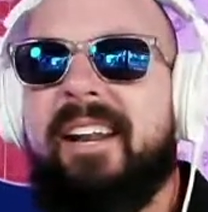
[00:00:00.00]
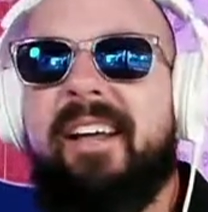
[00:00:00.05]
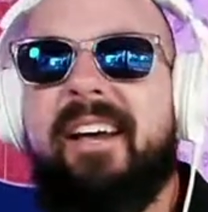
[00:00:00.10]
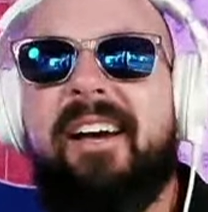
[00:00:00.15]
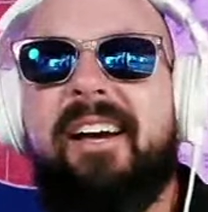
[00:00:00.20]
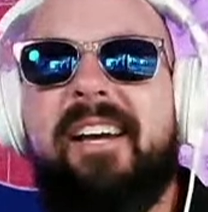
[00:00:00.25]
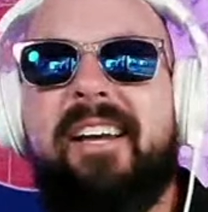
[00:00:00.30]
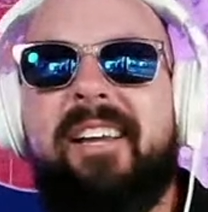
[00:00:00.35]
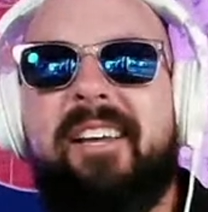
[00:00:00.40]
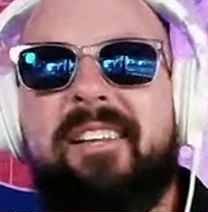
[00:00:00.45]

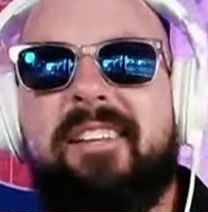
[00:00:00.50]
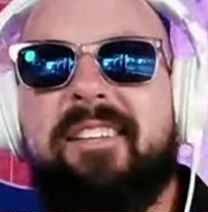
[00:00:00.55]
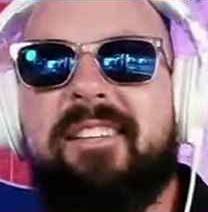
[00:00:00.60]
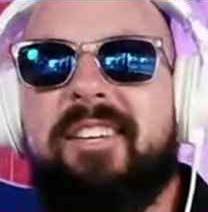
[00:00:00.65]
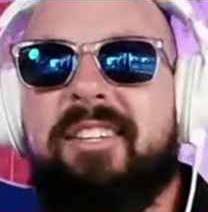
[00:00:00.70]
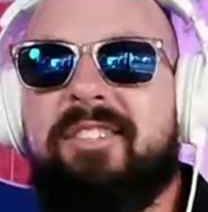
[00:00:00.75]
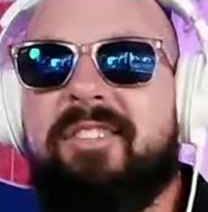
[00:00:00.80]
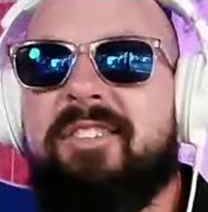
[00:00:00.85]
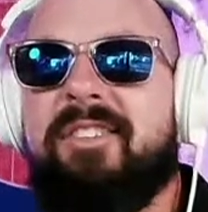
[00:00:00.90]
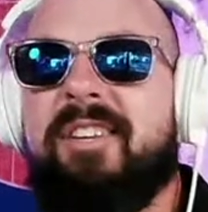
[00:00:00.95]
And
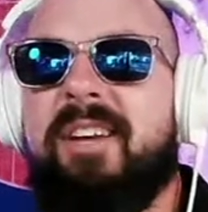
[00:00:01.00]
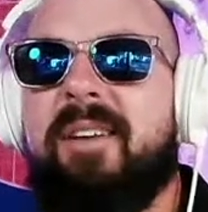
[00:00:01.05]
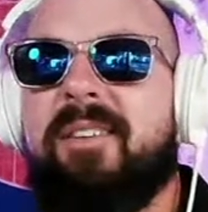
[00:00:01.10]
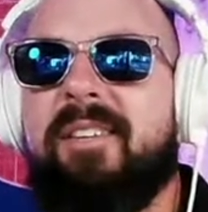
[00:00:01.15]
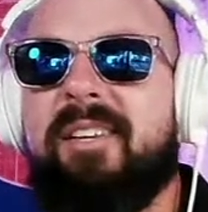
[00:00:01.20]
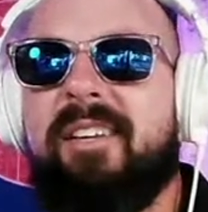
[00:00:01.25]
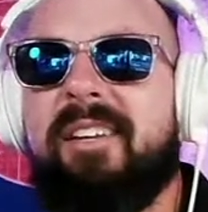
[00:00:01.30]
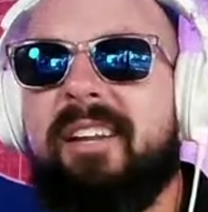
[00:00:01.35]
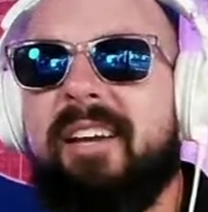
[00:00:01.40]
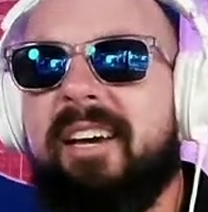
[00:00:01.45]
this is
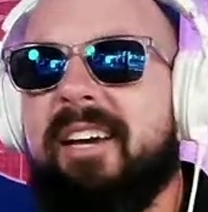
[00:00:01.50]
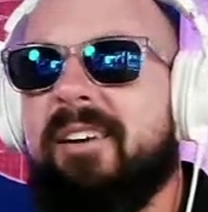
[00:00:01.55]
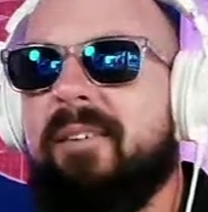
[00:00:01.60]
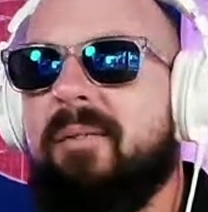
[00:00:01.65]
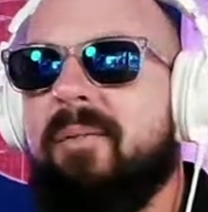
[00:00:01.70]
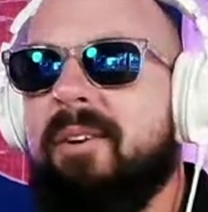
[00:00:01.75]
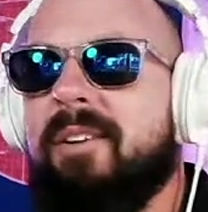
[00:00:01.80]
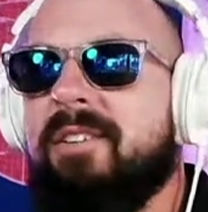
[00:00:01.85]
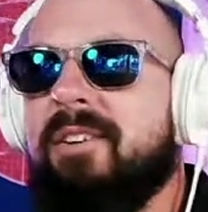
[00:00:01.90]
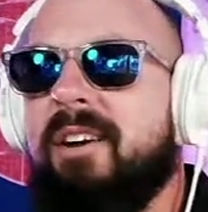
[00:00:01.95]
something
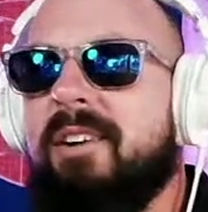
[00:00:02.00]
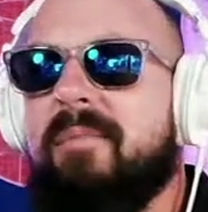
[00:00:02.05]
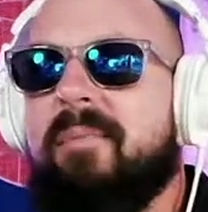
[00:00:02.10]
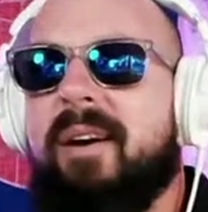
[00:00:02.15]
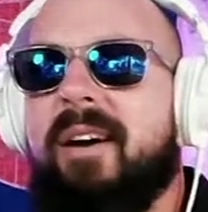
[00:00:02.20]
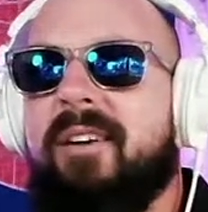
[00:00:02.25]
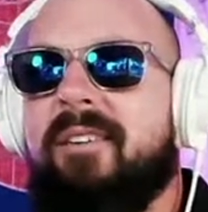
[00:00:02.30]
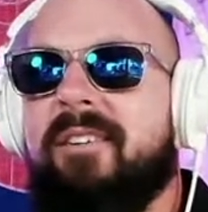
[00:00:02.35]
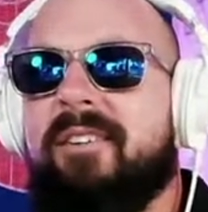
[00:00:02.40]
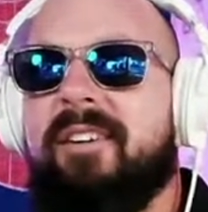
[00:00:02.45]
we
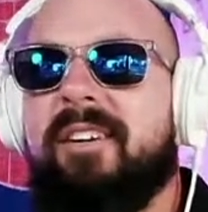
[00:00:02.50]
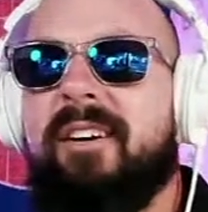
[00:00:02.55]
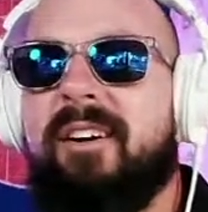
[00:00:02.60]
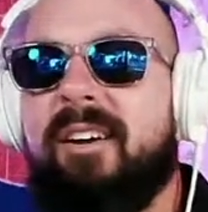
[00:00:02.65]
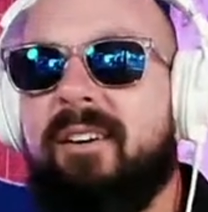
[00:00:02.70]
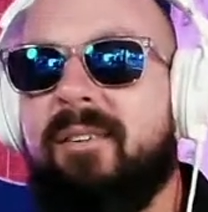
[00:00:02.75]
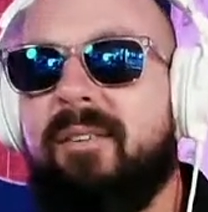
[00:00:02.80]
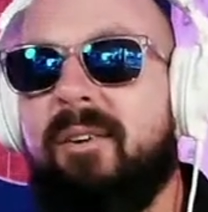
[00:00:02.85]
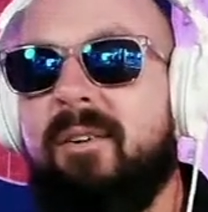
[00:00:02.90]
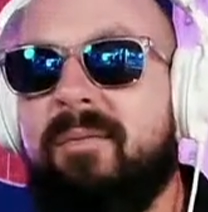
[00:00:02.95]
talked about
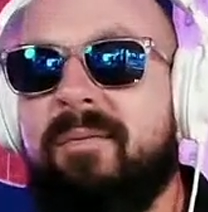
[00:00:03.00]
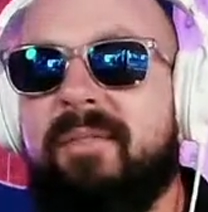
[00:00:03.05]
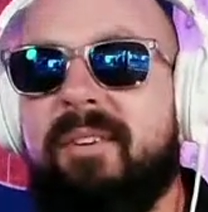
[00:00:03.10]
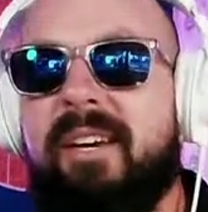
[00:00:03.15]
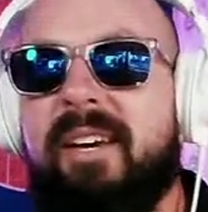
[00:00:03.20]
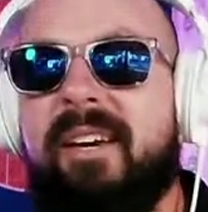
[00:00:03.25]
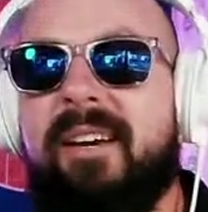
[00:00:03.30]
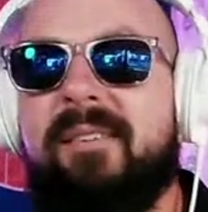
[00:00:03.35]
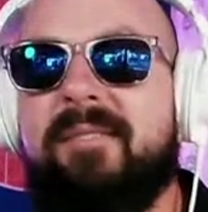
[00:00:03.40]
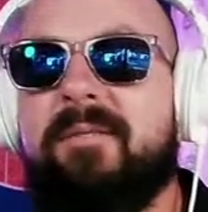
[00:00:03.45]
earlier. Oh,
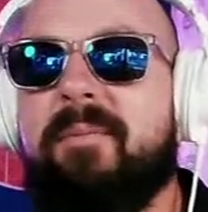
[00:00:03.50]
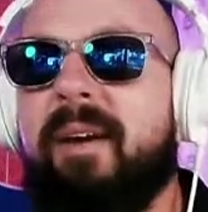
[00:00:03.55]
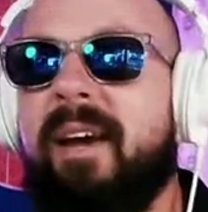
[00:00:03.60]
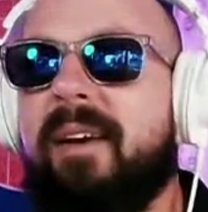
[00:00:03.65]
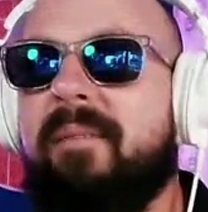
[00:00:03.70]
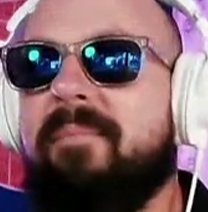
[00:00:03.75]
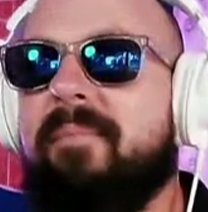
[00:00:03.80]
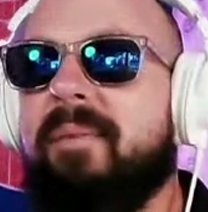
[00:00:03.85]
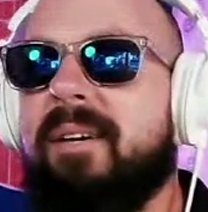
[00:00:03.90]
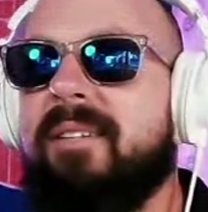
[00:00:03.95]
hopefully he comes
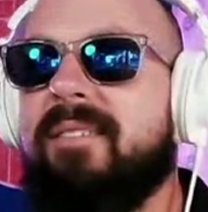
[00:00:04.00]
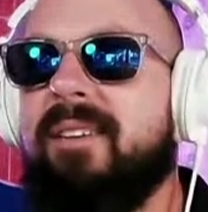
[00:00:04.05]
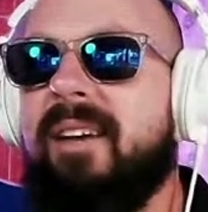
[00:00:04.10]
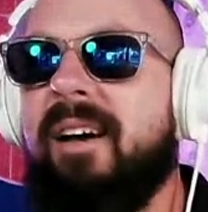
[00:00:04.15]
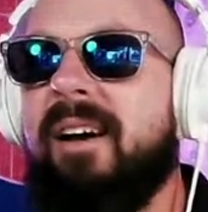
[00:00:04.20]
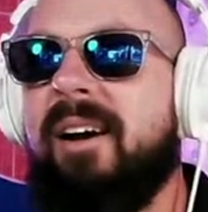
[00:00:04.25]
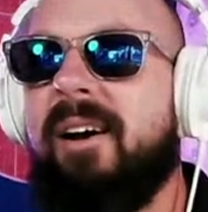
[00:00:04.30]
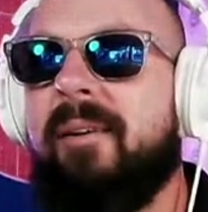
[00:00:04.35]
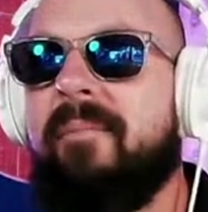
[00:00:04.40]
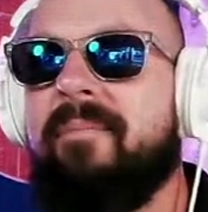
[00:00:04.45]
back.
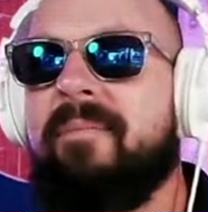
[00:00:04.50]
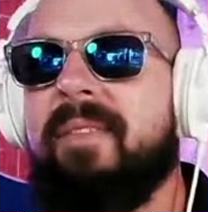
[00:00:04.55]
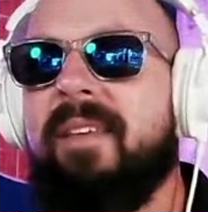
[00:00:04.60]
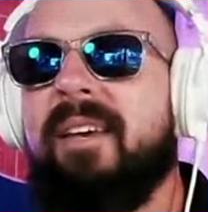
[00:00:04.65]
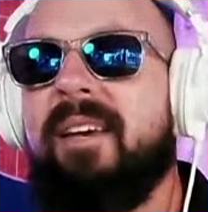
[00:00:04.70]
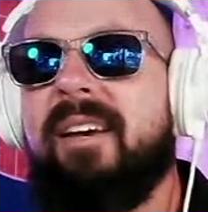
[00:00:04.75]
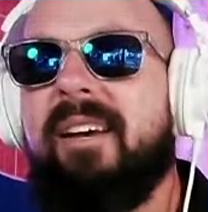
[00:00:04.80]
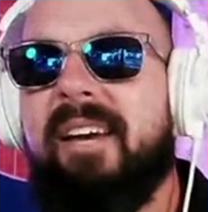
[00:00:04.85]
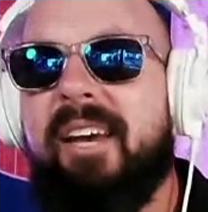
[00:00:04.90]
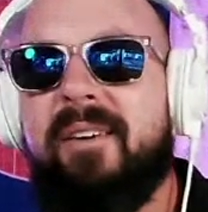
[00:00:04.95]
But
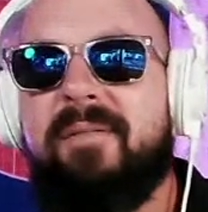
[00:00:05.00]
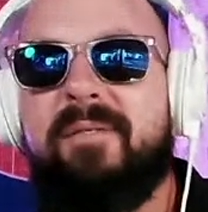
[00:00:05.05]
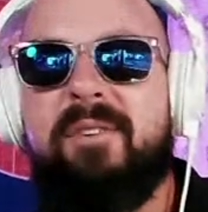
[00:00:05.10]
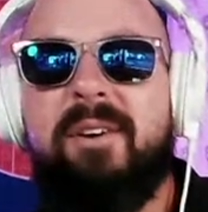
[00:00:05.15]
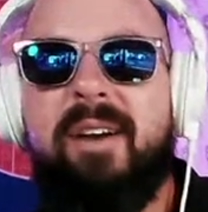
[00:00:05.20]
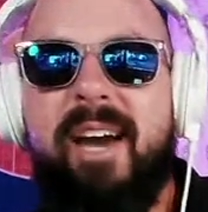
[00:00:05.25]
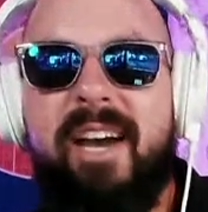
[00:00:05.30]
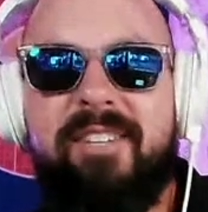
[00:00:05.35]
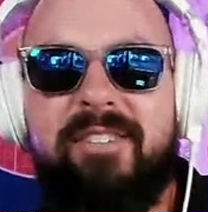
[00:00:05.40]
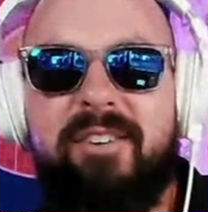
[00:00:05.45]

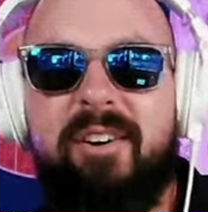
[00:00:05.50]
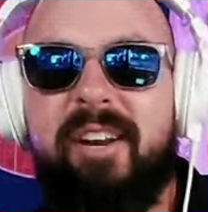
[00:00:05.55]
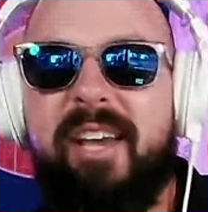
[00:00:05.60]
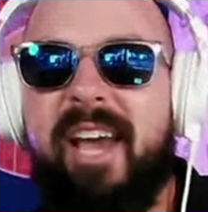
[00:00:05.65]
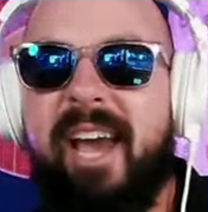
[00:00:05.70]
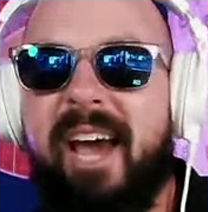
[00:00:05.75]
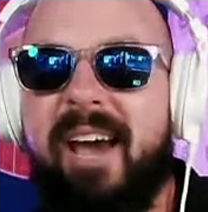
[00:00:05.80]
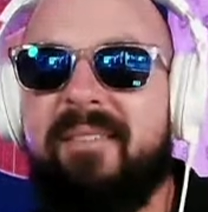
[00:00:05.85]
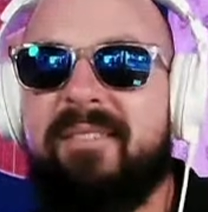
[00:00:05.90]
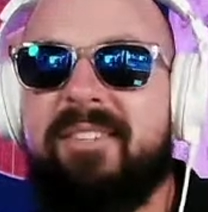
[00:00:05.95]
if you guys
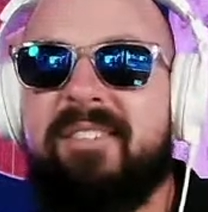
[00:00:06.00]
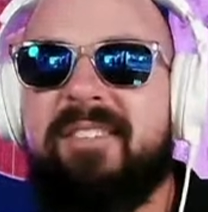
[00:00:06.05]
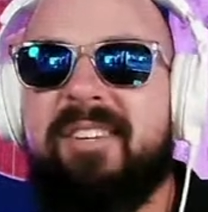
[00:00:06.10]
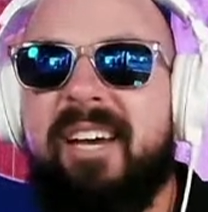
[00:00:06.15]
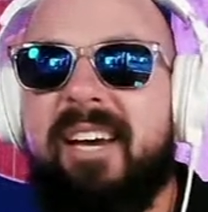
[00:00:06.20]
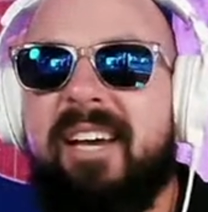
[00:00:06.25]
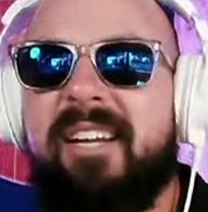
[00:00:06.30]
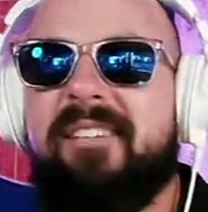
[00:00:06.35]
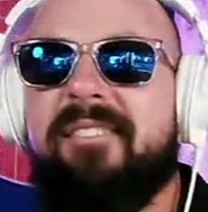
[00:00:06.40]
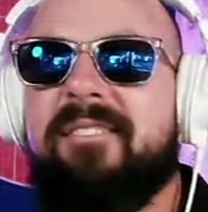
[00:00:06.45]
already have a
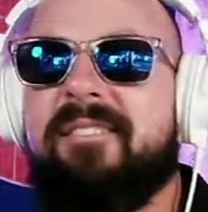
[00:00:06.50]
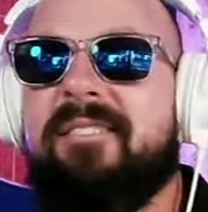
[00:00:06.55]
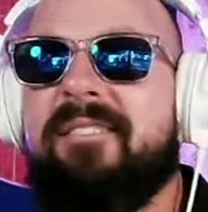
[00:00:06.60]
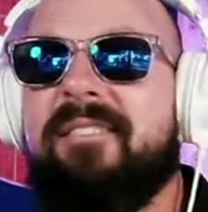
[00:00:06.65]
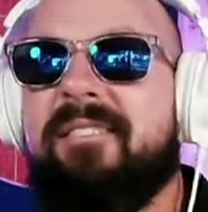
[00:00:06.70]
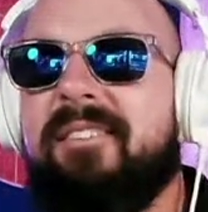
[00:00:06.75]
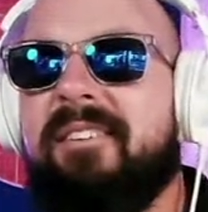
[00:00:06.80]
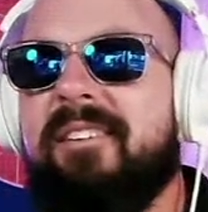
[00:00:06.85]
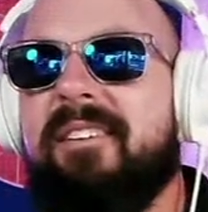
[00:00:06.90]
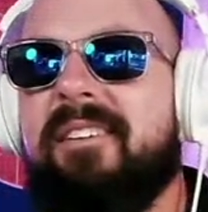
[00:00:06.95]
set,
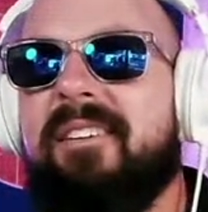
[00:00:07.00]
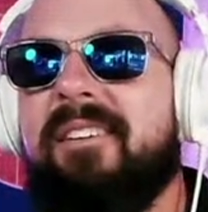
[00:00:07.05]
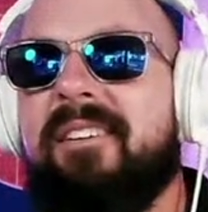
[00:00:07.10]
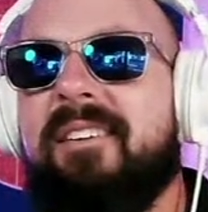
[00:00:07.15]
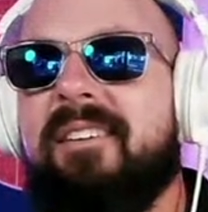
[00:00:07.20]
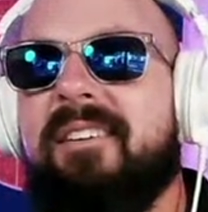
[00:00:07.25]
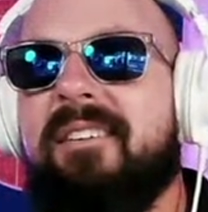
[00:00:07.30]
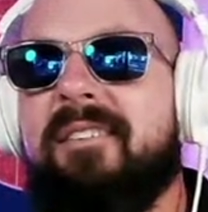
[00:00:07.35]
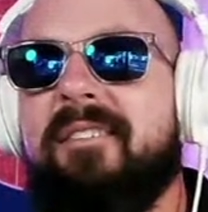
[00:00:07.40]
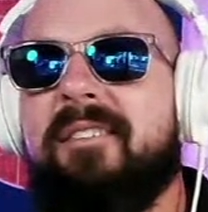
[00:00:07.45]

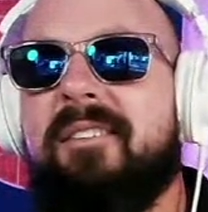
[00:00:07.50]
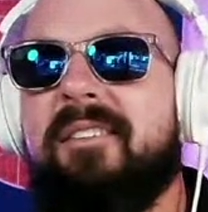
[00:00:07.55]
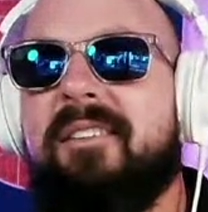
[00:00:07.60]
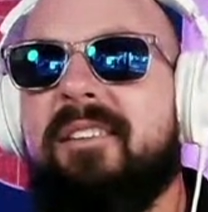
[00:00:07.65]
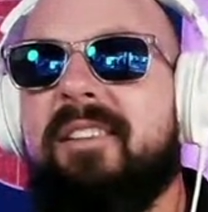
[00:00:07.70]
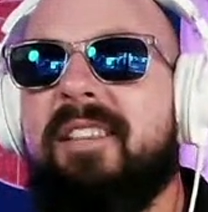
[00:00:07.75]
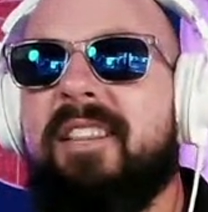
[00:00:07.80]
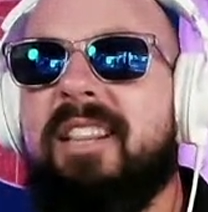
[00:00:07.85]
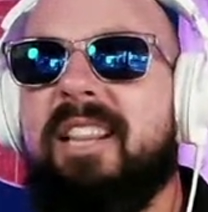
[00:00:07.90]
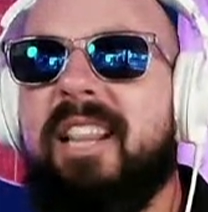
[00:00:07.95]

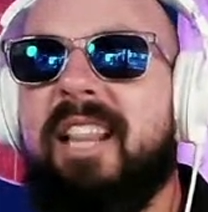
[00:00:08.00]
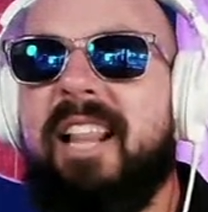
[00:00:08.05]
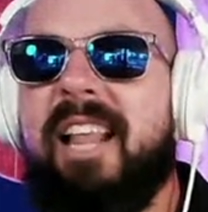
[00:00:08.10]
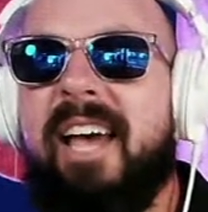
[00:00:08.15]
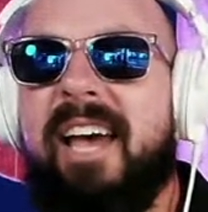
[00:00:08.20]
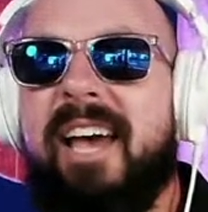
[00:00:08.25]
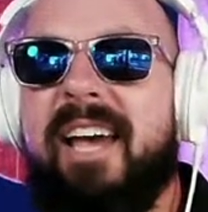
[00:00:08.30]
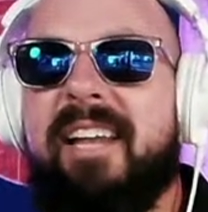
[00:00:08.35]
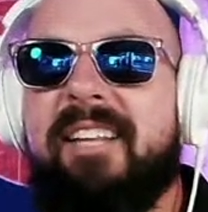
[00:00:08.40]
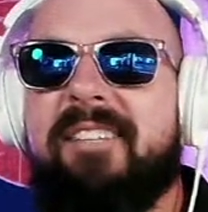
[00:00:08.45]

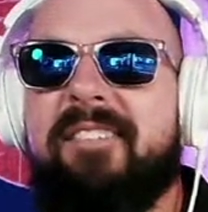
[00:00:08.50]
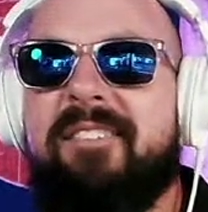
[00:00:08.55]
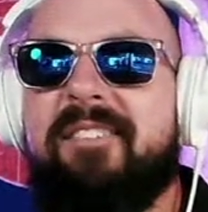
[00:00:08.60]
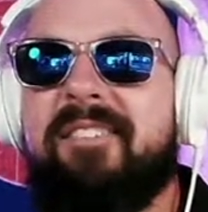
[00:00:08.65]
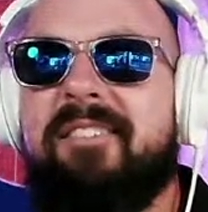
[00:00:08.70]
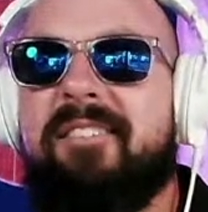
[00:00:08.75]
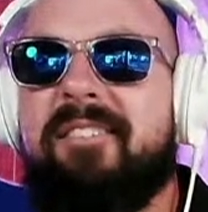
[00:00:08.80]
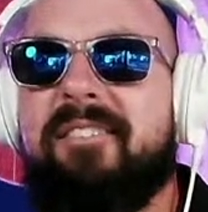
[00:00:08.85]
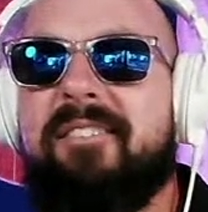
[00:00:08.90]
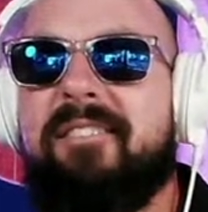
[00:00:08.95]

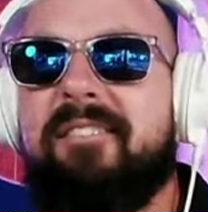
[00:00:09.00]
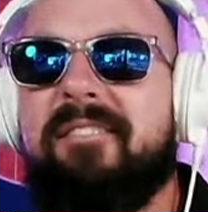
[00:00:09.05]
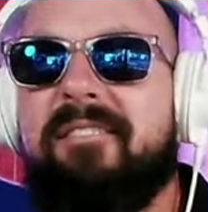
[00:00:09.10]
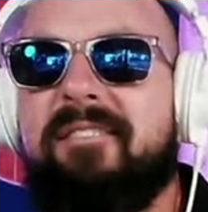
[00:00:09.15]
let